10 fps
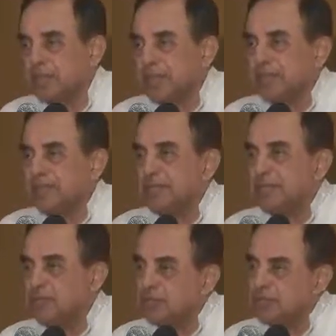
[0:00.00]
Today we
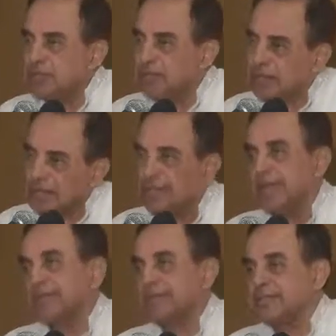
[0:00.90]
Hindus are
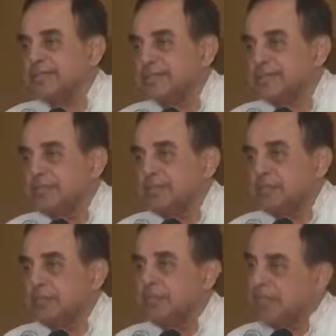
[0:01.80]
like that.
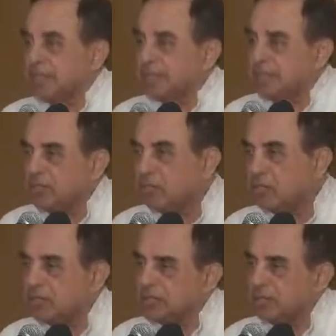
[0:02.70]
Partly
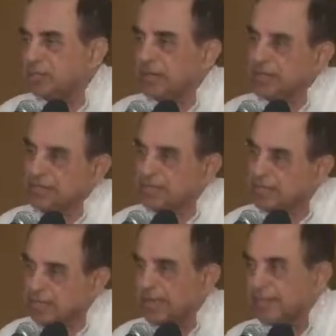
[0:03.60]
goat,
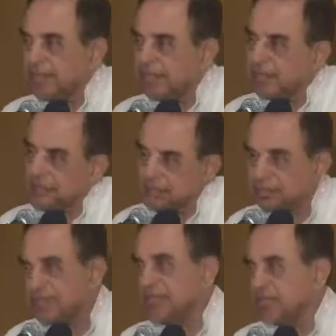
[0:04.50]
partly lion
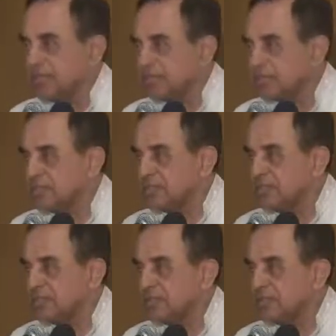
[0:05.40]
of the circus.